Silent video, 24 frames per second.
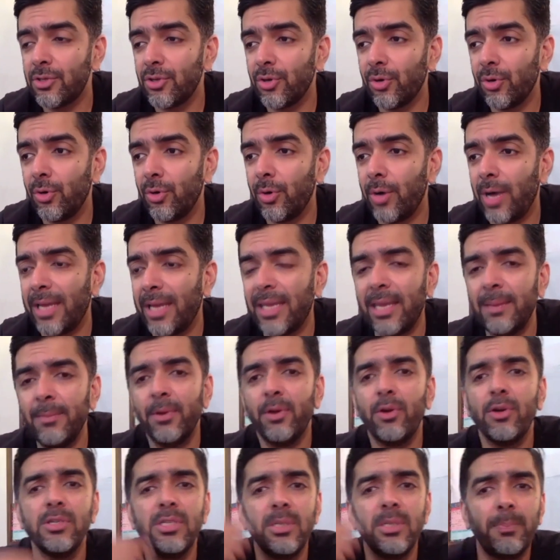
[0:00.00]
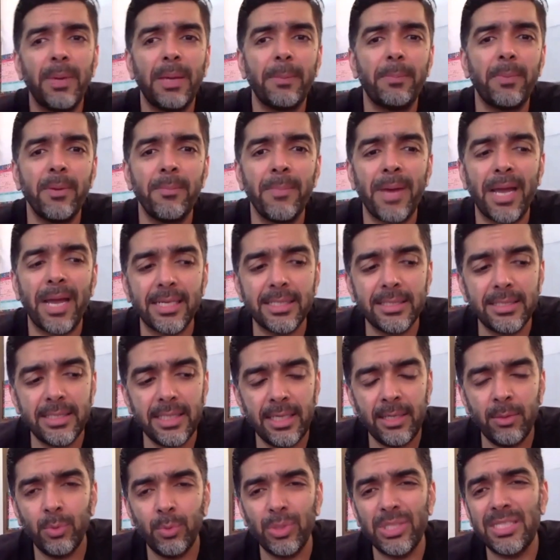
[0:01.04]
So I came across a paper
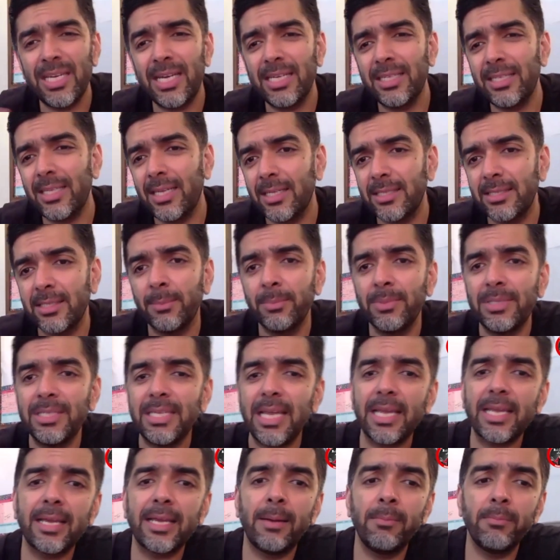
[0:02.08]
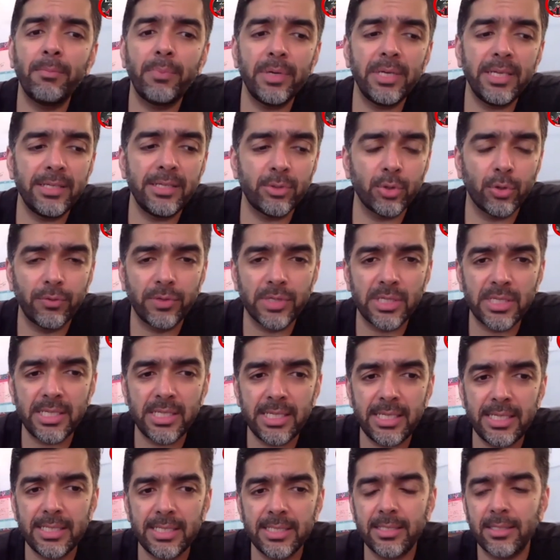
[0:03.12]
magazine which said there are some tech companies
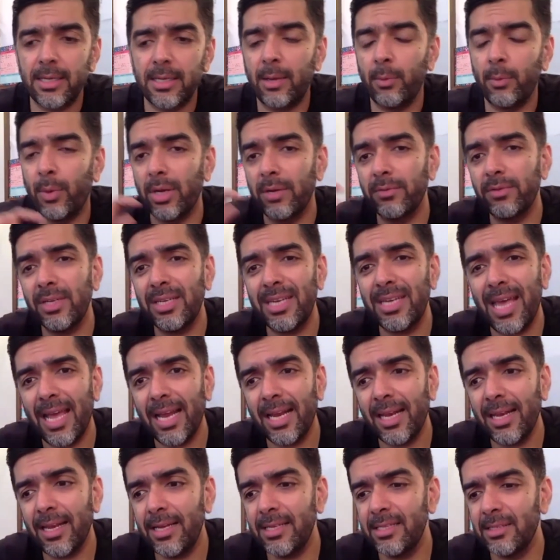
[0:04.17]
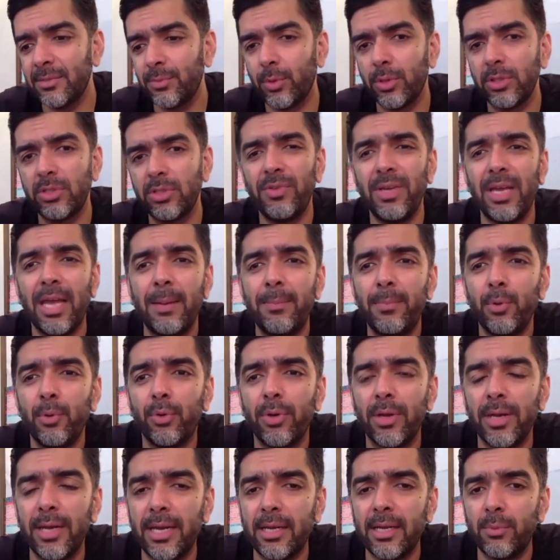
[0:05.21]
overseas. And one of the taglines was, we help
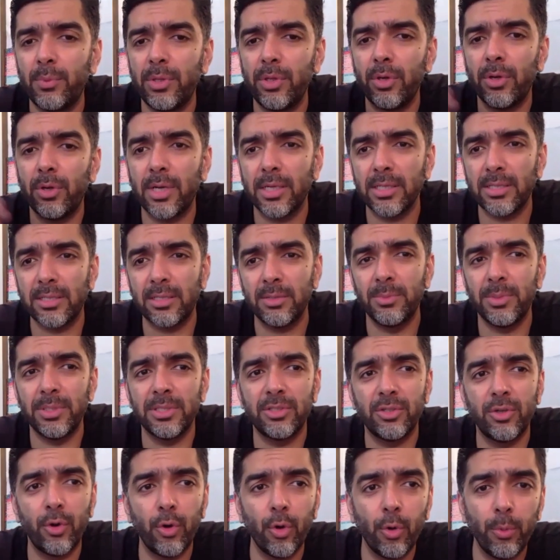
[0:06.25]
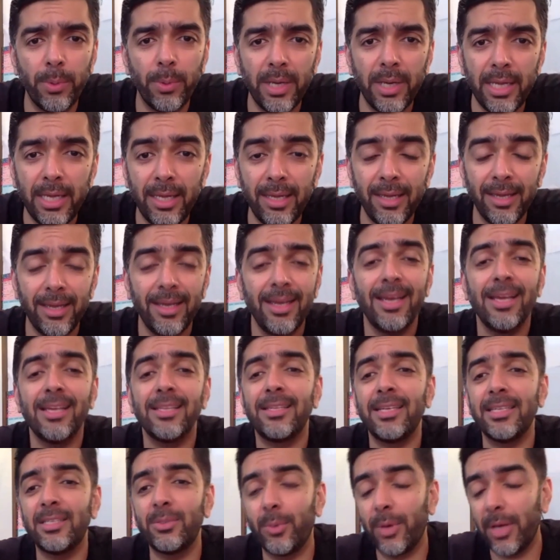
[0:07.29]
you connect with your customers globally.
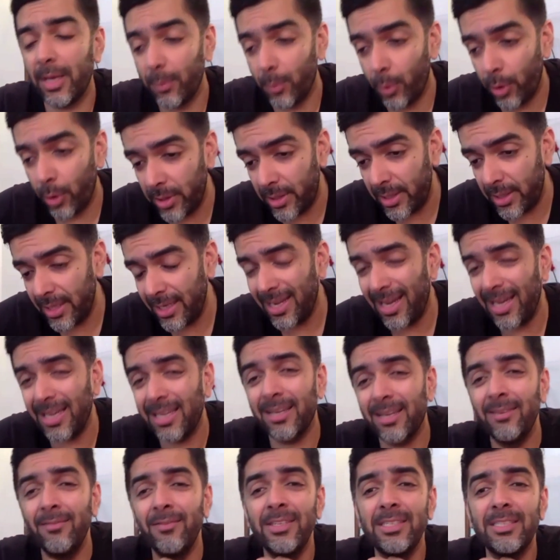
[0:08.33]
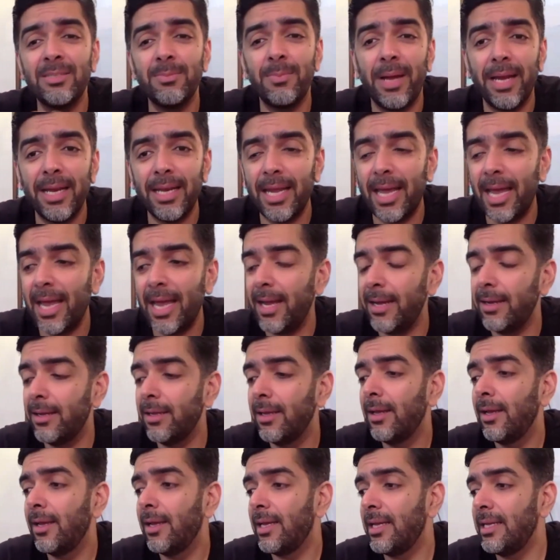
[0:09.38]
That's what I wanted. I convinced my
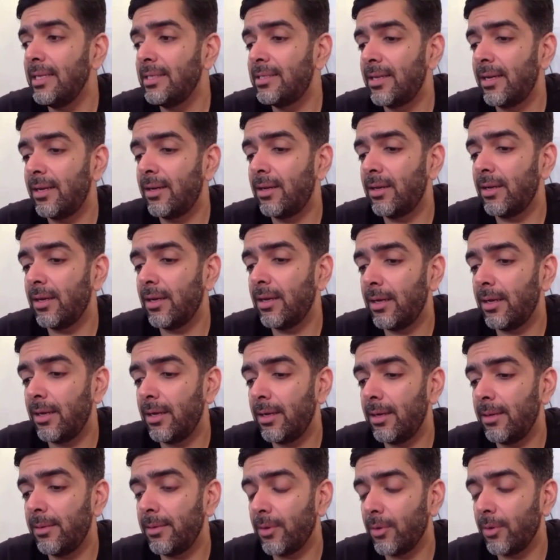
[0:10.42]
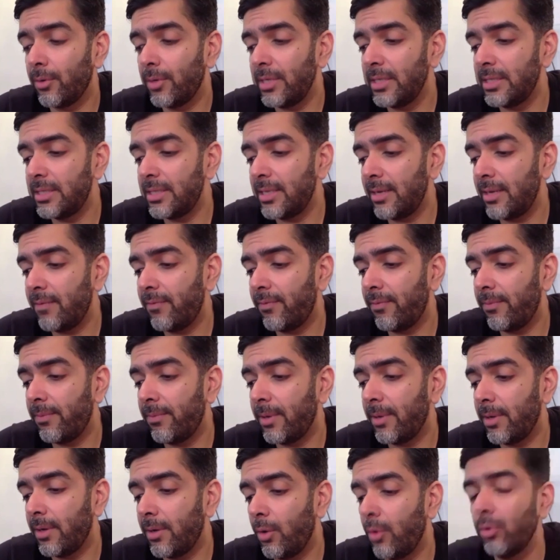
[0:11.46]
dad. He said, oh, you're
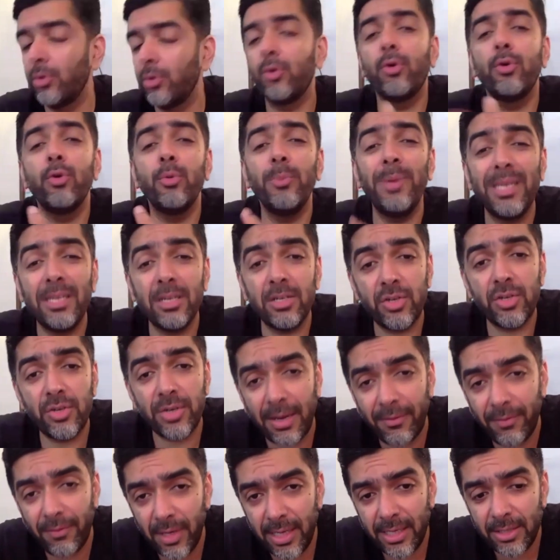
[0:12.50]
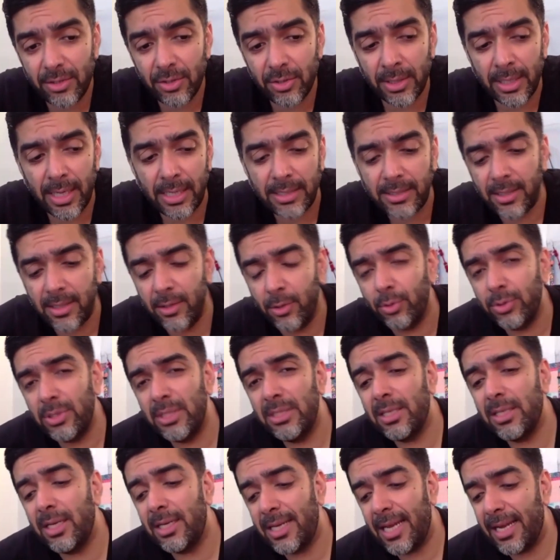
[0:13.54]
going to meet a travel agent. I said, no,
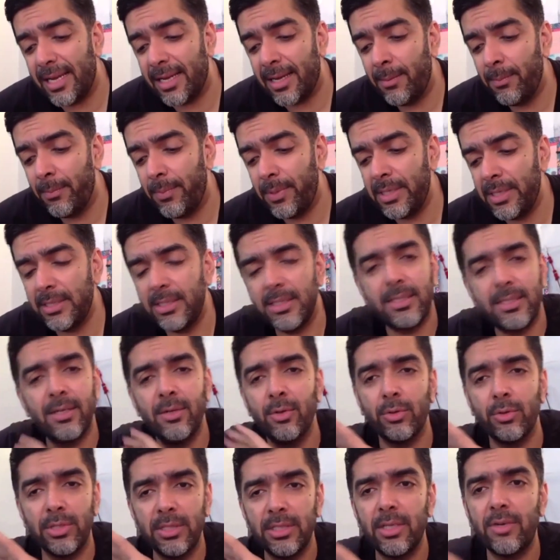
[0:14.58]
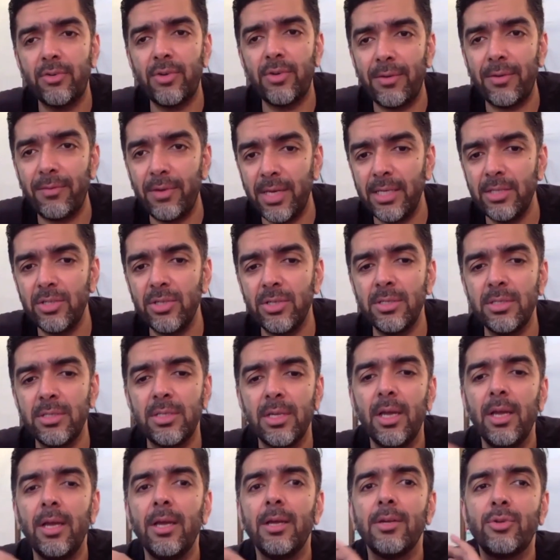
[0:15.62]
these are tech companies. He said, no, these are travel
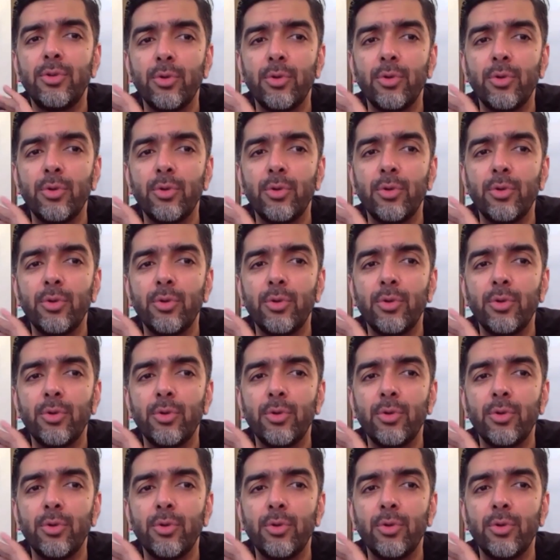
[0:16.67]
agents.